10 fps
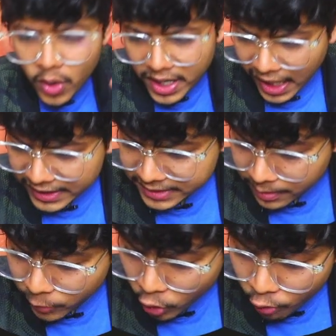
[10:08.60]
and ask,
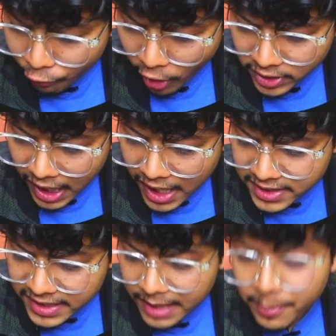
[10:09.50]
bro, what are
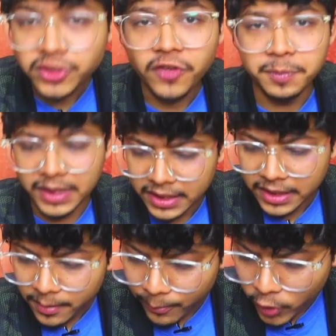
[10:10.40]
the neighbors of me?
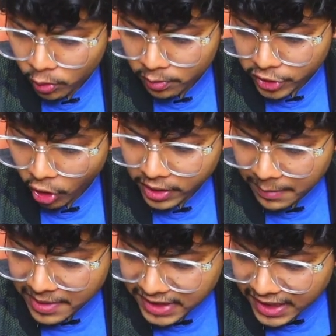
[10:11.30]
Bro, your
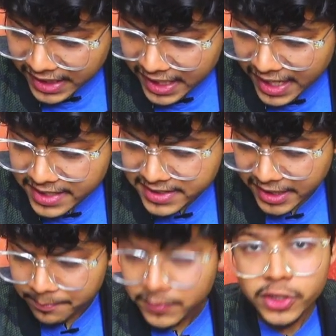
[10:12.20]
neighbors are A and
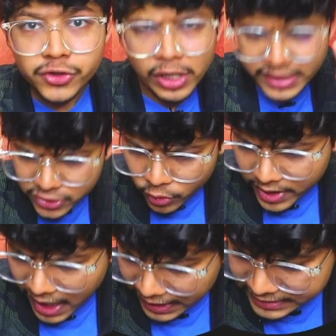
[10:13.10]
C. So I'll just go
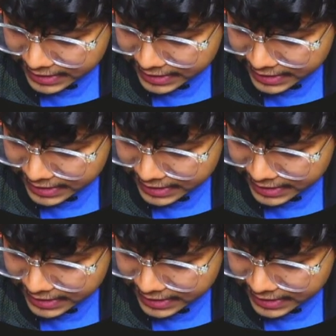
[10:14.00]
and ask,